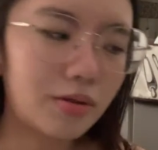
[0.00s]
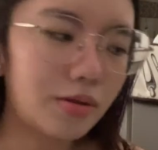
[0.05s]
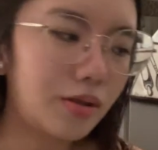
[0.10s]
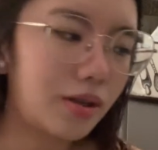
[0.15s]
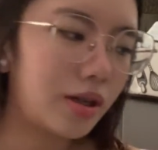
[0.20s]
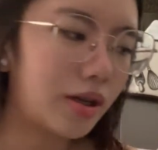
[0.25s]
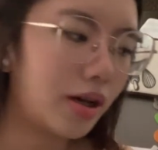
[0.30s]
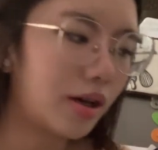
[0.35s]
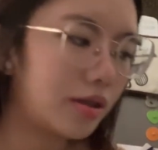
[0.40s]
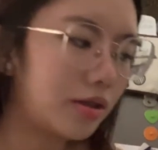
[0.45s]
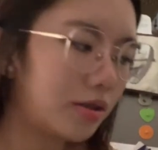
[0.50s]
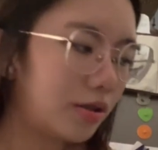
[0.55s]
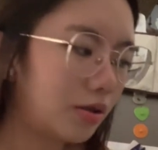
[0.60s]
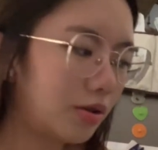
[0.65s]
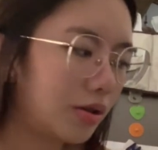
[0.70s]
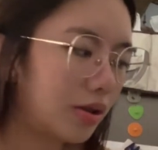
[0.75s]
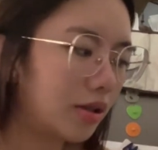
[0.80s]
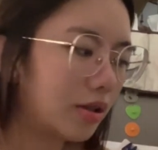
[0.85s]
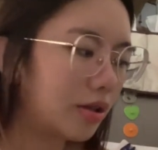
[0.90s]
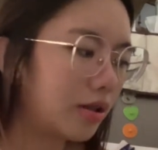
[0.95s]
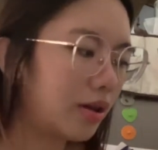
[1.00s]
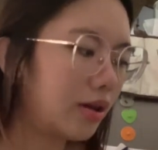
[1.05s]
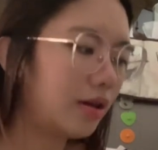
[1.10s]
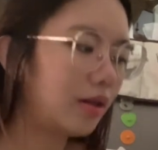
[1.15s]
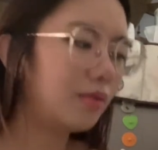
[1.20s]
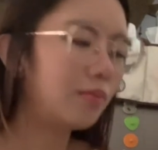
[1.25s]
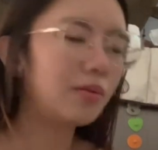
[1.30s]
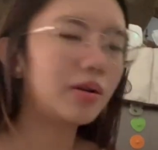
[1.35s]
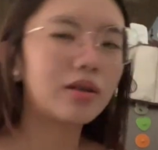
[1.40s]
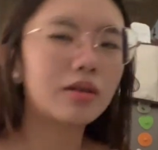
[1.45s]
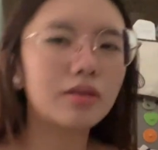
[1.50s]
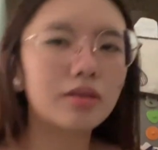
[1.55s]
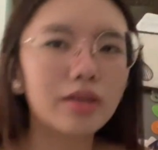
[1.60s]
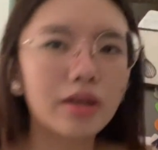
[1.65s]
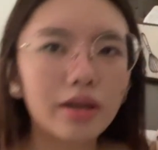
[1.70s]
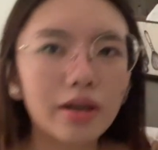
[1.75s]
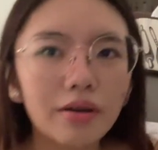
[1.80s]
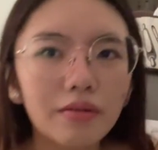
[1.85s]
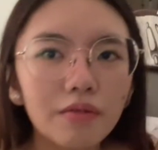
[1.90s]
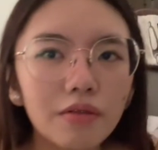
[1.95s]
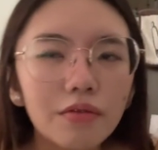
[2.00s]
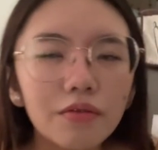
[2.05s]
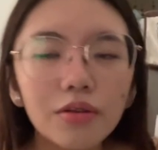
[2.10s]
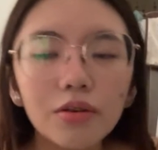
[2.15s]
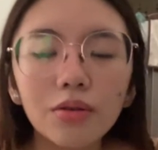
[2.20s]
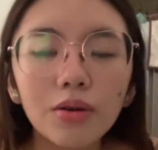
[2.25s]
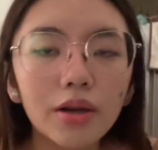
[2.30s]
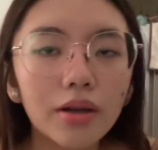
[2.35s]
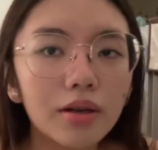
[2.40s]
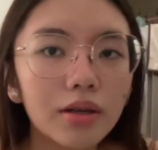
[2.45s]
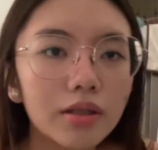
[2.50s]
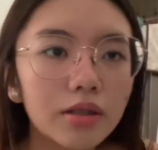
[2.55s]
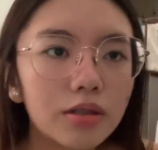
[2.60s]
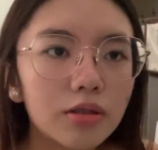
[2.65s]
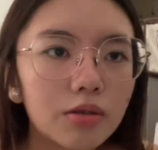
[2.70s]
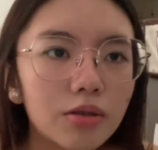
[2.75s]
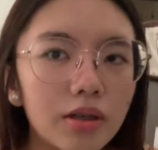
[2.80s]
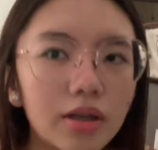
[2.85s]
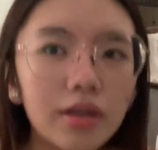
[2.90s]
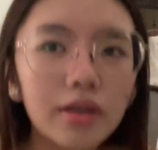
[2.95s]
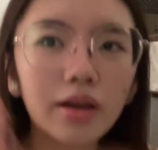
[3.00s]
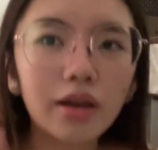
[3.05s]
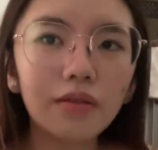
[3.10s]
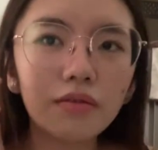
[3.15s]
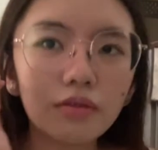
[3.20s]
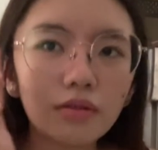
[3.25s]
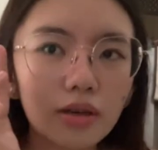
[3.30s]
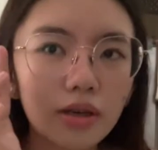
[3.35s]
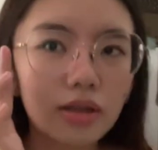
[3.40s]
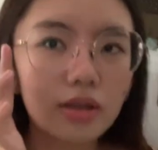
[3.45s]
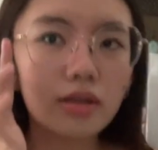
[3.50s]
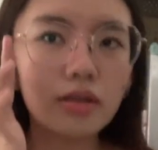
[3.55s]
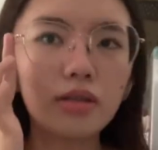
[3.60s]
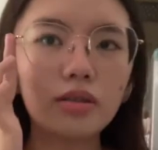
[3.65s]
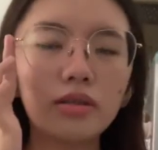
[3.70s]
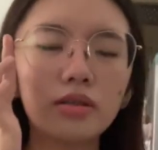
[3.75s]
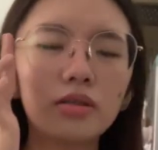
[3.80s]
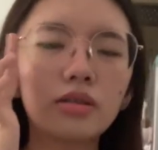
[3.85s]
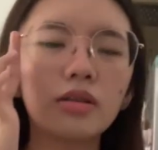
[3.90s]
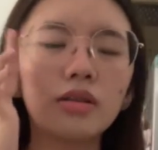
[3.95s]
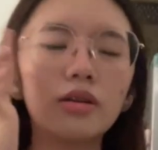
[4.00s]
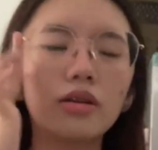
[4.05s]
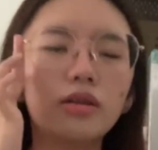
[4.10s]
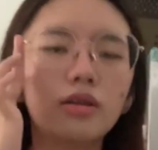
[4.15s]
today, as you can tell, because I have a few errands to run. I have to get these